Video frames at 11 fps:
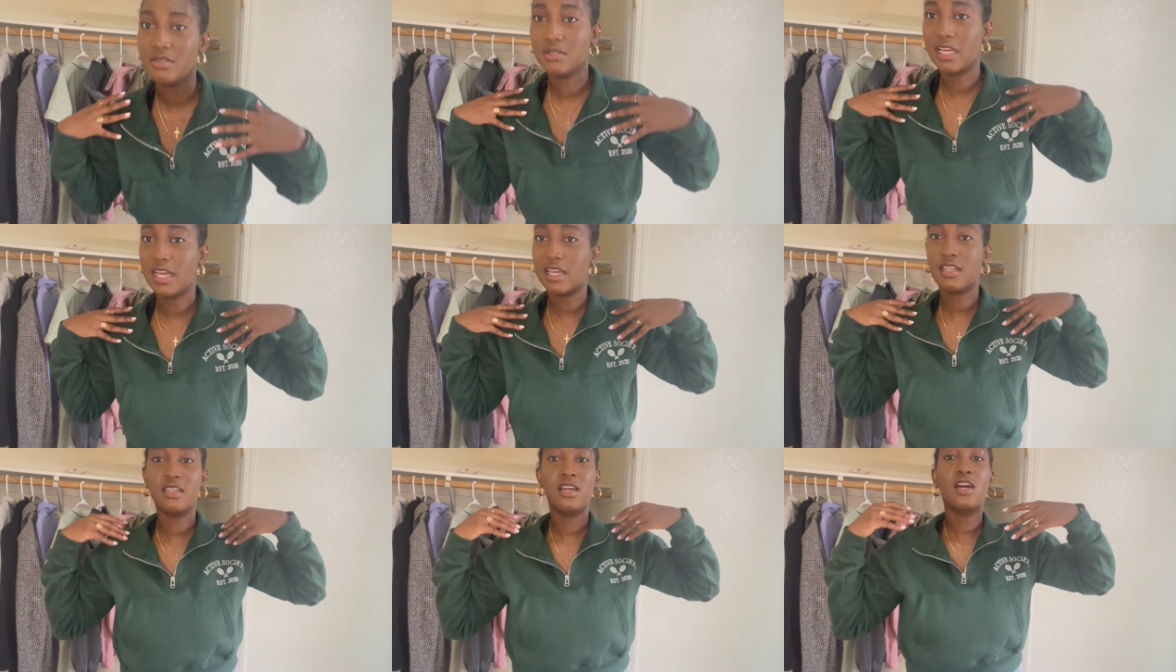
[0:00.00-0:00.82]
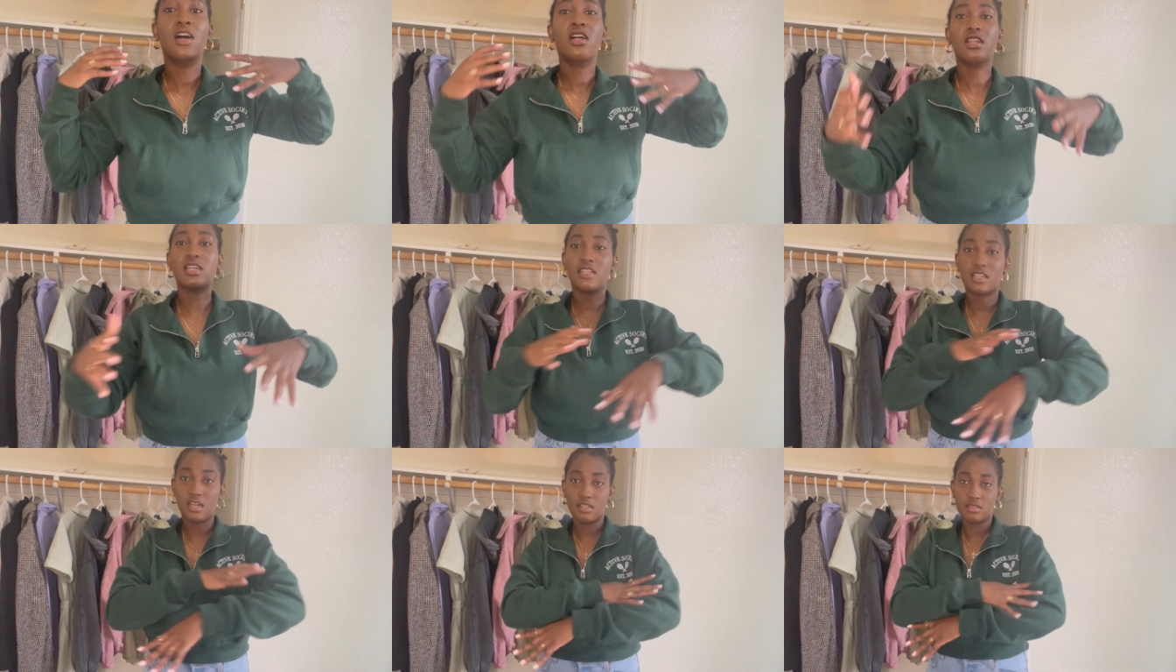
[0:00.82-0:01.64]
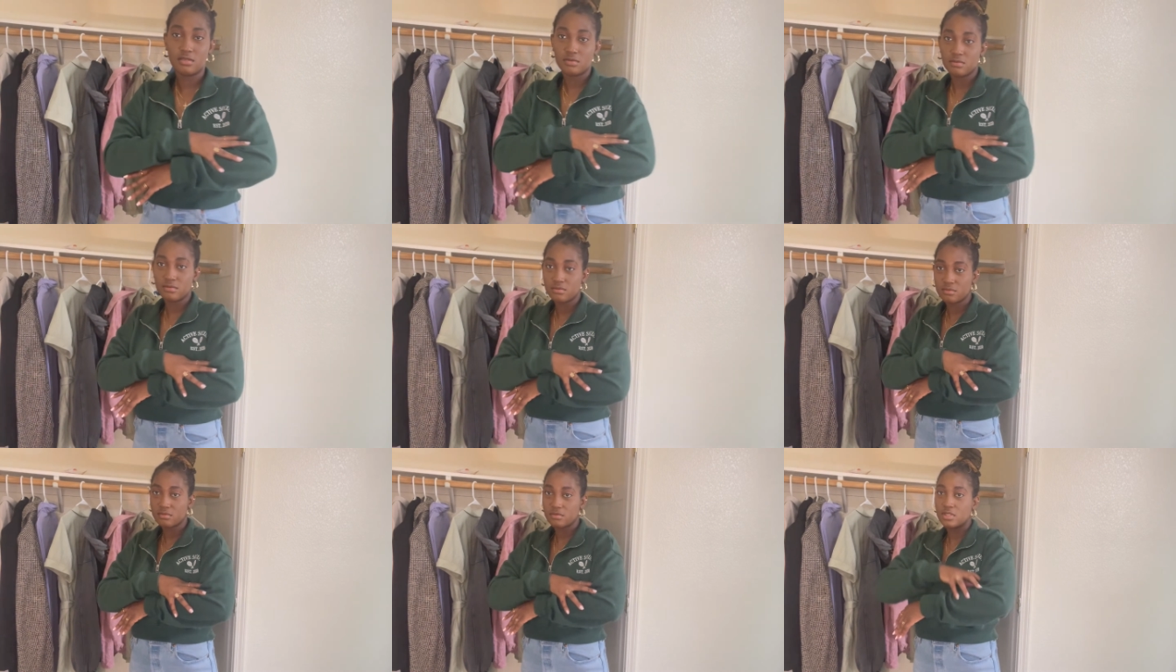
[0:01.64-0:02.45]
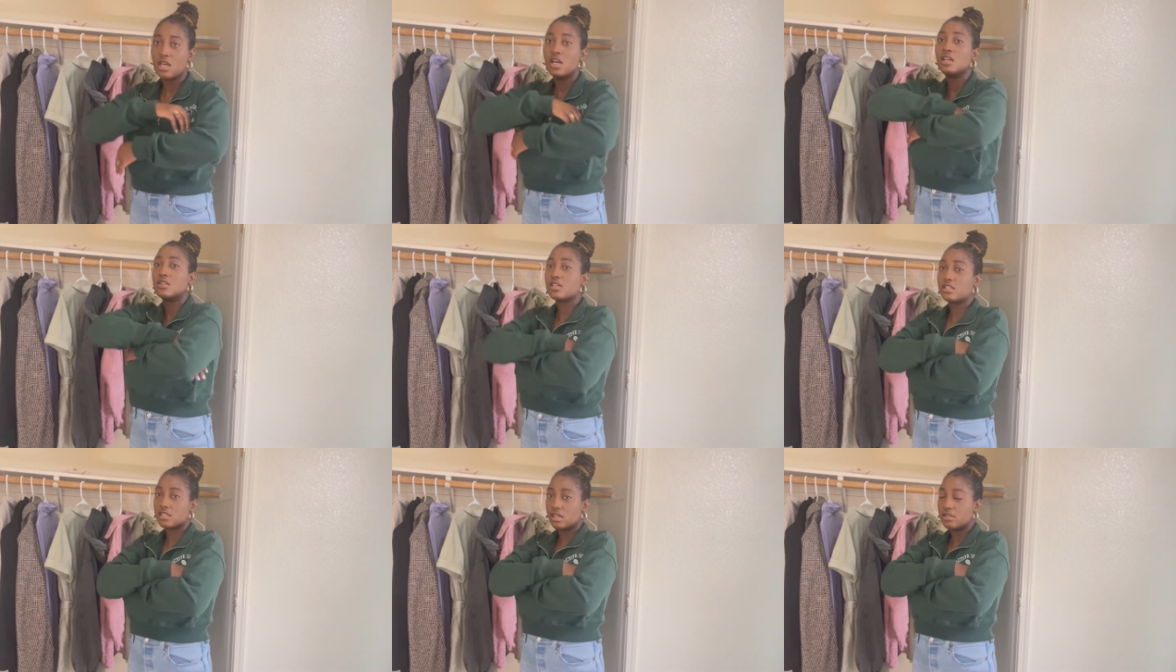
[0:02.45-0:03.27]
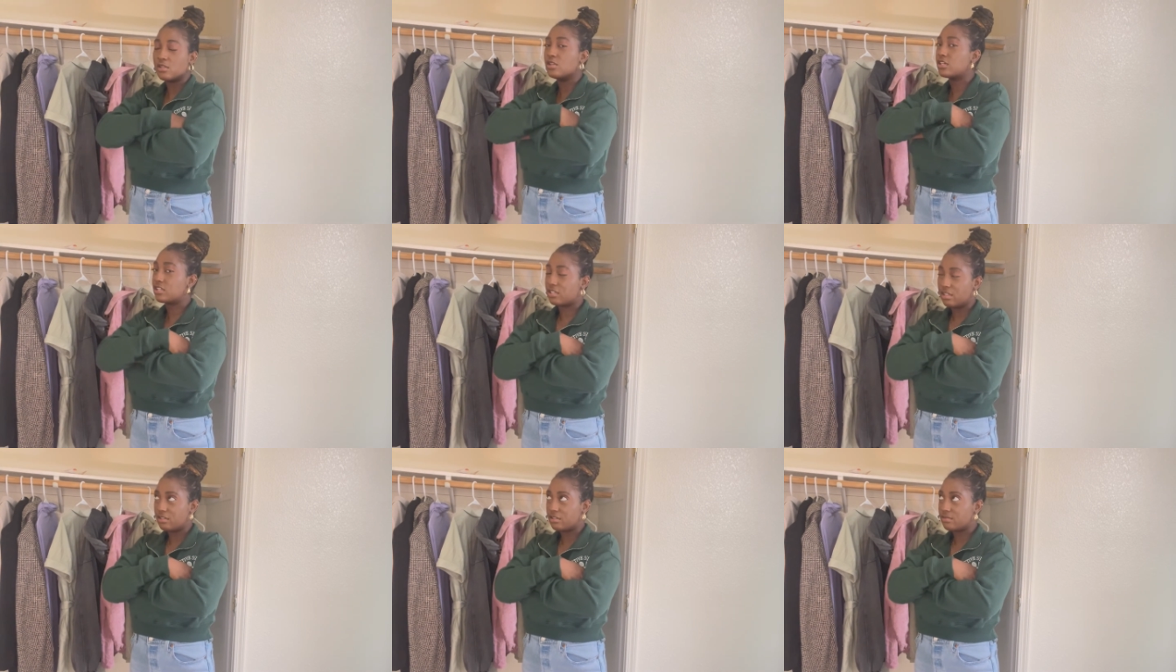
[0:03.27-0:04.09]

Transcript: Like, look at the color. Look at the color. Look at the color.